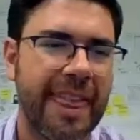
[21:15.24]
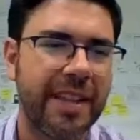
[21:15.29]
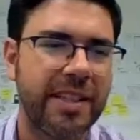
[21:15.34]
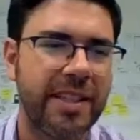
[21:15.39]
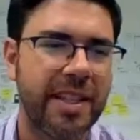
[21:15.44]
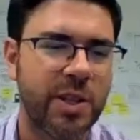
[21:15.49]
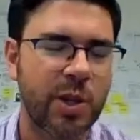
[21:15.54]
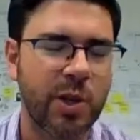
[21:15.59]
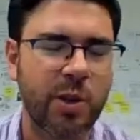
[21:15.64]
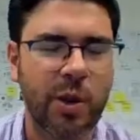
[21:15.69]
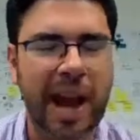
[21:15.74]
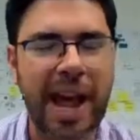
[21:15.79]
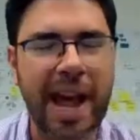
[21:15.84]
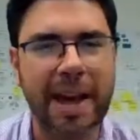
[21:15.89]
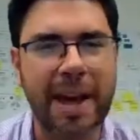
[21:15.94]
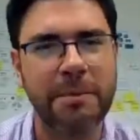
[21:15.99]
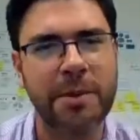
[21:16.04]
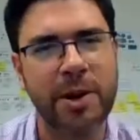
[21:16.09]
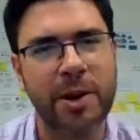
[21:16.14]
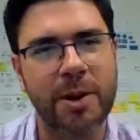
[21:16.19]

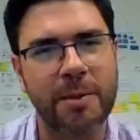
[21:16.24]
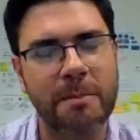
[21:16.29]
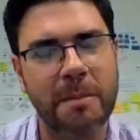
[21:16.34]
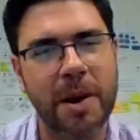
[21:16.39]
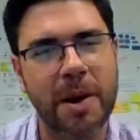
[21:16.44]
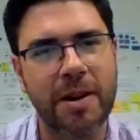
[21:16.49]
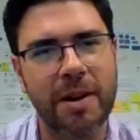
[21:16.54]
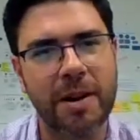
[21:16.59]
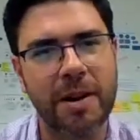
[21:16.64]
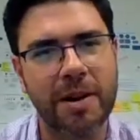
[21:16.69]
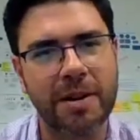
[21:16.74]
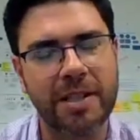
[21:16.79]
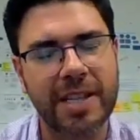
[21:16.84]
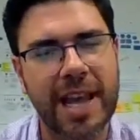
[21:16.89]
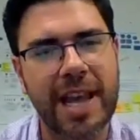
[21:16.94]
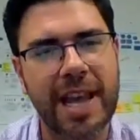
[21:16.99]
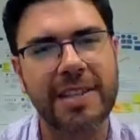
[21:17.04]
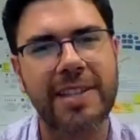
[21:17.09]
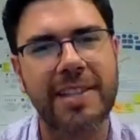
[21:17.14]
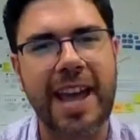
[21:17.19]
describe your
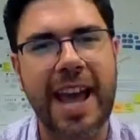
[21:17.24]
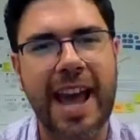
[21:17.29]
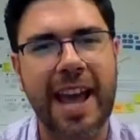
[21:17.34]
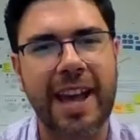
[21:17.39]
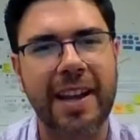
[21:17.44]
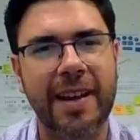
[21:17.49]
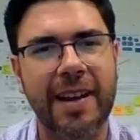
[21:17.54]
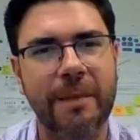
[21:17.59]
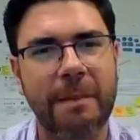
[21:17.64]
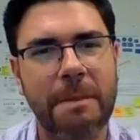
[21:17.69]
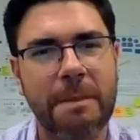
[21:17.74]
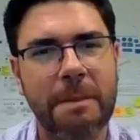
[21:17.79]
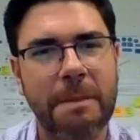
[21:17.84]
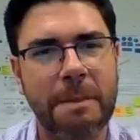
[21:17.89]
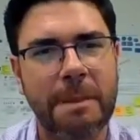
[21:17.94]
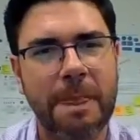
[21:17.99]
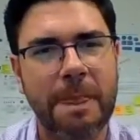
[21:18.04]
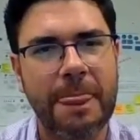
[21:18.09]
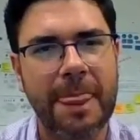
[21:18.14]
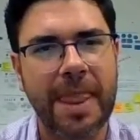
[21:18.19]
tech stack,
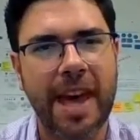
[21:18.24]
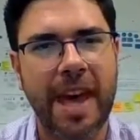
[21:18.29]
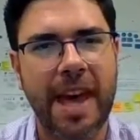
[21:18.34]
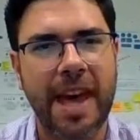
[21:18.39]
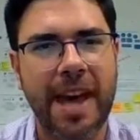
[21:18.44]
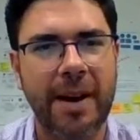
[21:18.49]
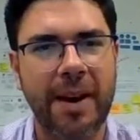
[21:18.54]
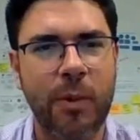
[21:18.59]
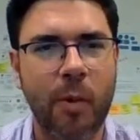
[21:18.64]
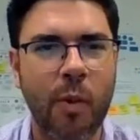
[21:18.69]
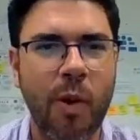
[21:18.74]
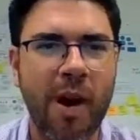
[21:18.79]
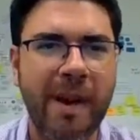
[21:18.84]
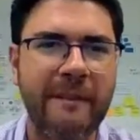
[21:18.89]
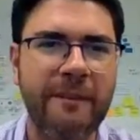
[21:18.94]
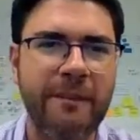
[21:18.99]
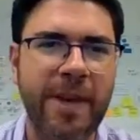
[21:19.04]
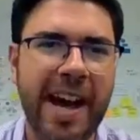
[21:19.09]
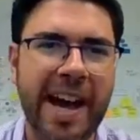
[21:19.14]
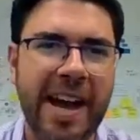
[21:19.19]

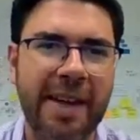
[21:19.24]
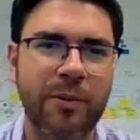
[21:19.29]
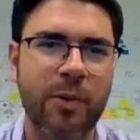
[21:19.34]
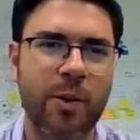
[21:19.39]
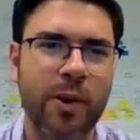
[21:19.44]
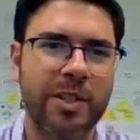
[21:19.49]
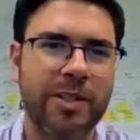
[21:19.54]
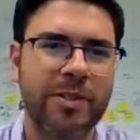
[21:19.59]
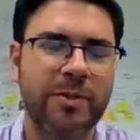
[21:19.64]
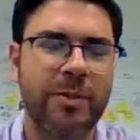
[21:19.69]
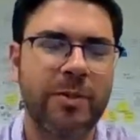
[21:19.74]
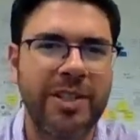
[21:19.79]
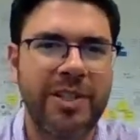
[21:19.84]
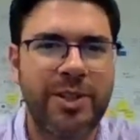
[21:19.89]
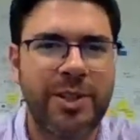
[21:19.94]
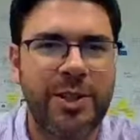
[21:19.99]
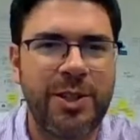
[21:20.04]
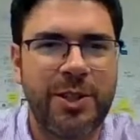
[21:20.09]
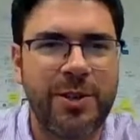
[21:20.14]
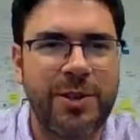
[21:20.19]
what 5 words would you
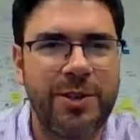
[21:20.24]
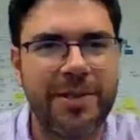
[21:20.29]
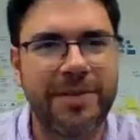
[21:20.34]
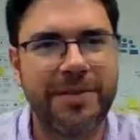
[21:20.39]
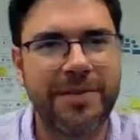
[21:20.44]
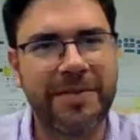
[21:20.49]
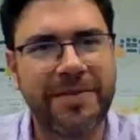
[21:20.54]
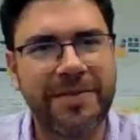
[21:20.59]
choose?